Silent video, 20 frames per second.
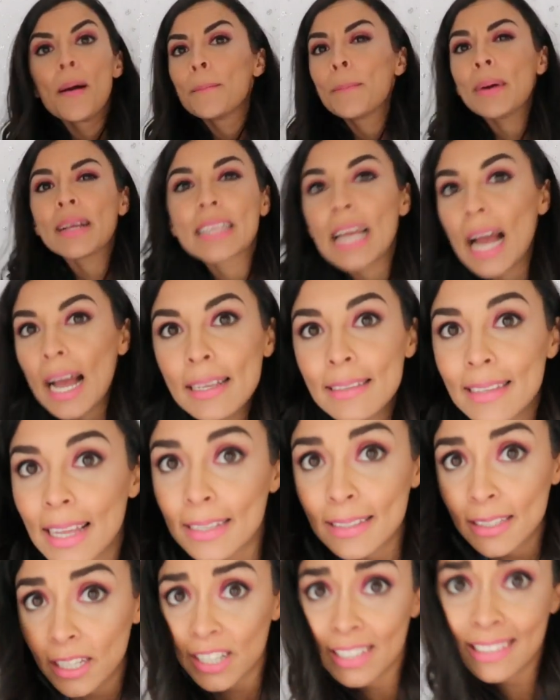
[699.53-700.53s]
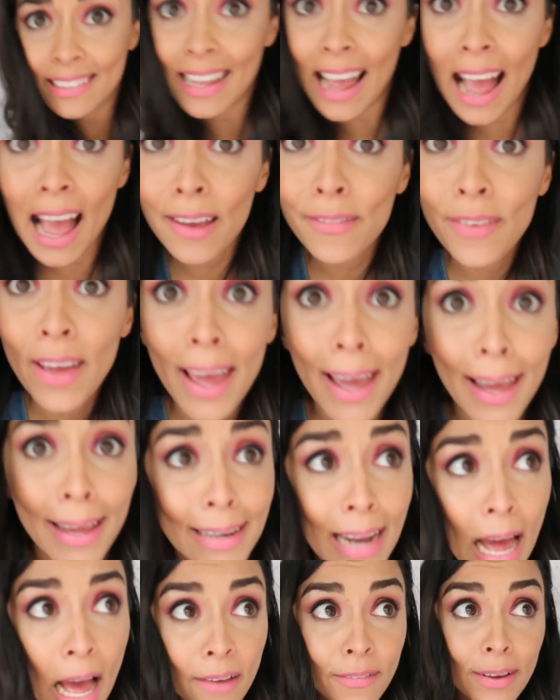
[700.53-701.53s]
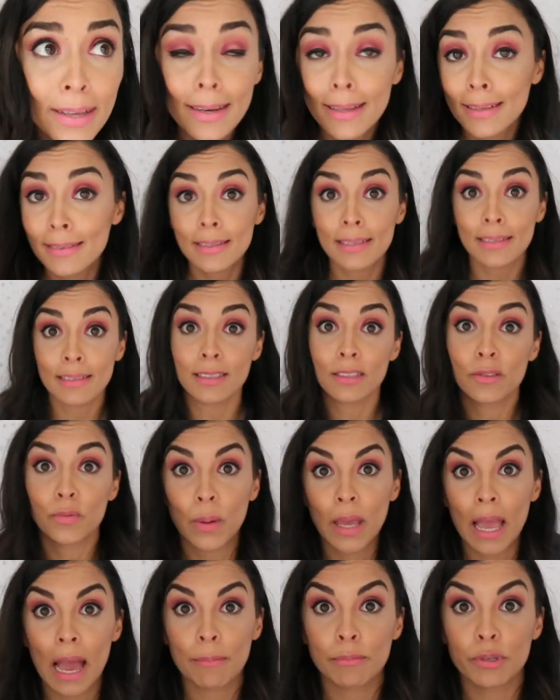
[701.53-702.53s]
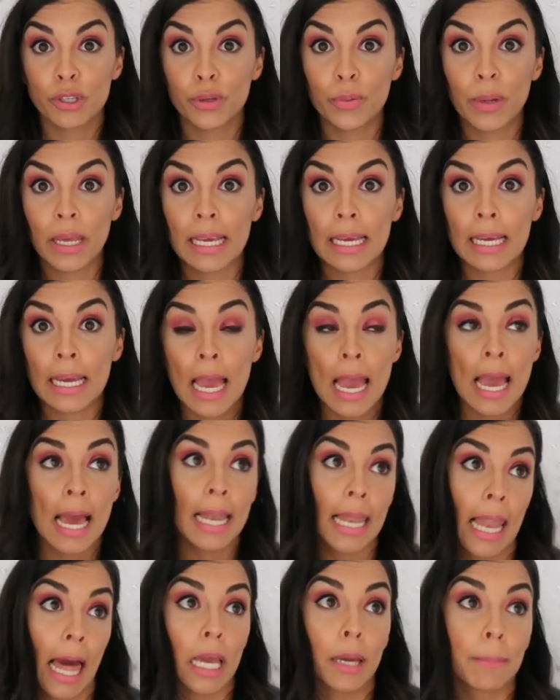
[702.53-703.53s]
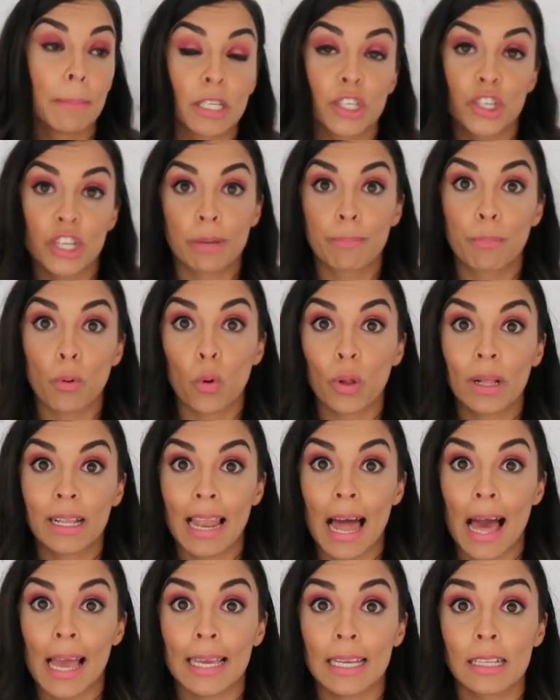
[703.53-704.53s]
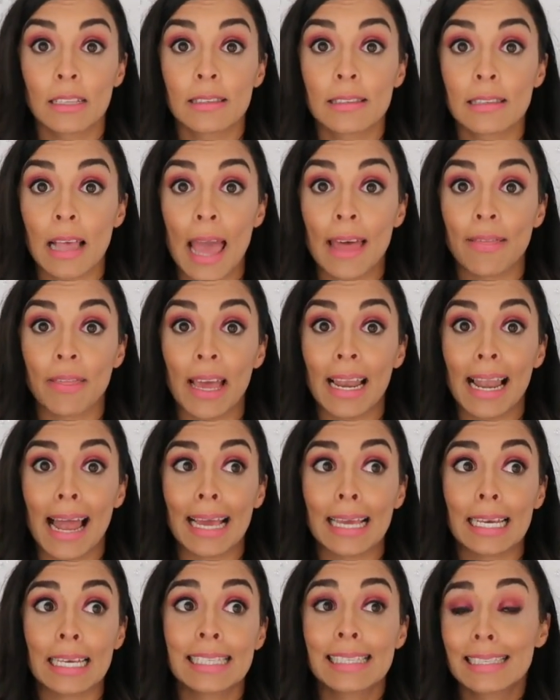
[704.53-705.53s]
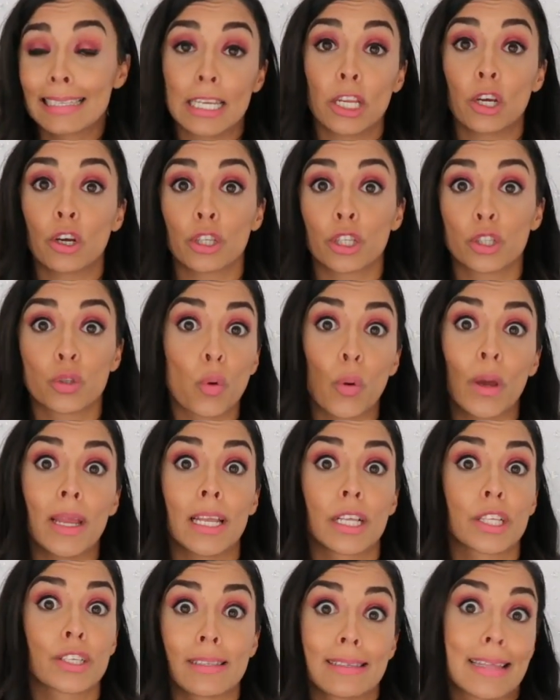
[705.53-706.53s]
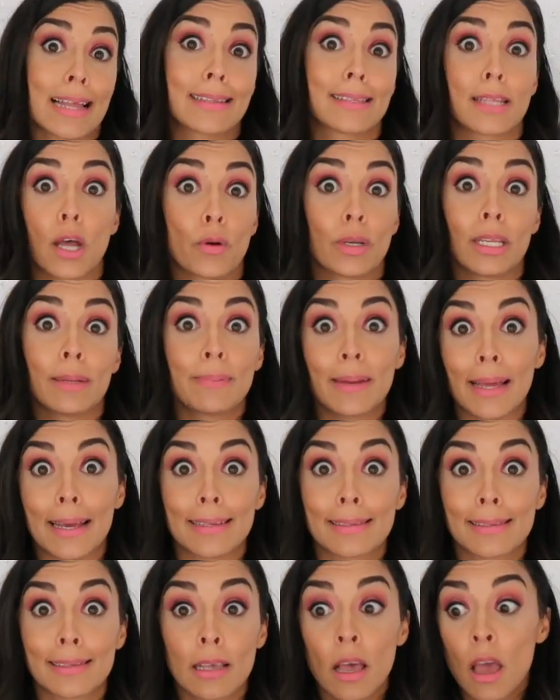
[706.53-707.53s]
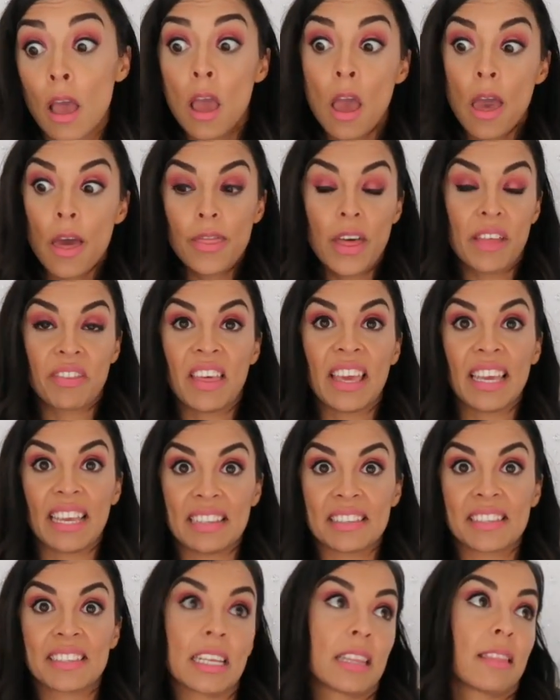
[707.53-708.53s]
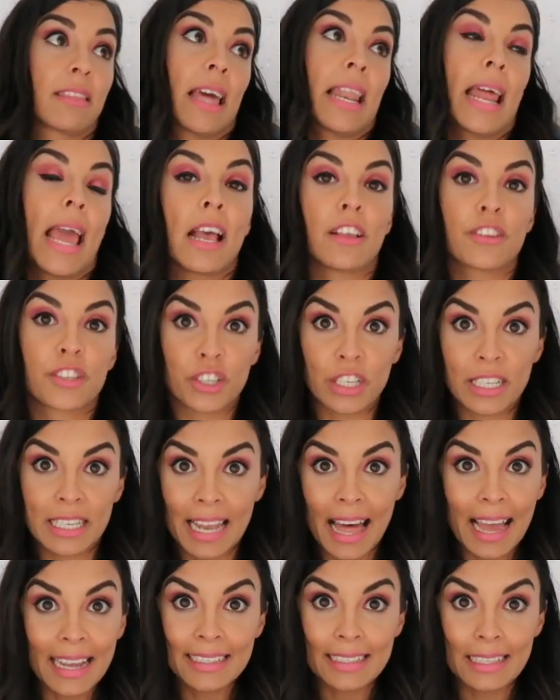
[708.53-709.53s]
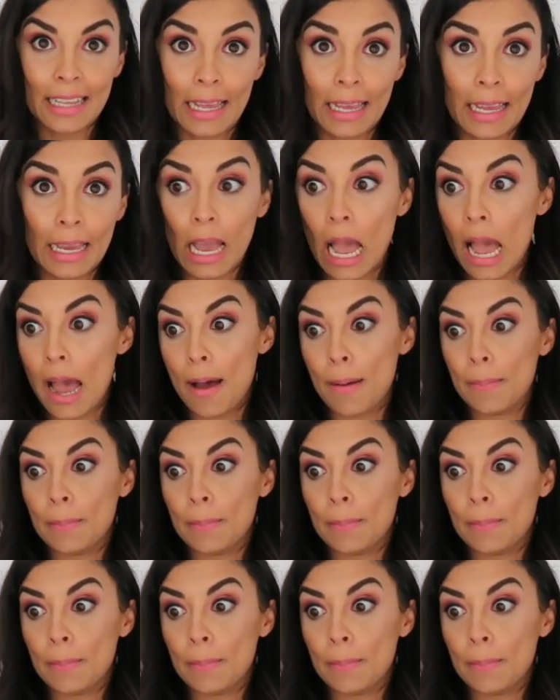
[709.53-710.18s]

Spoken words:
But guys, like seriously, I've had instances where I'm doing like matric ball clients and they're like sitting on the toilet because that's the only place that they can sit that has good lighting.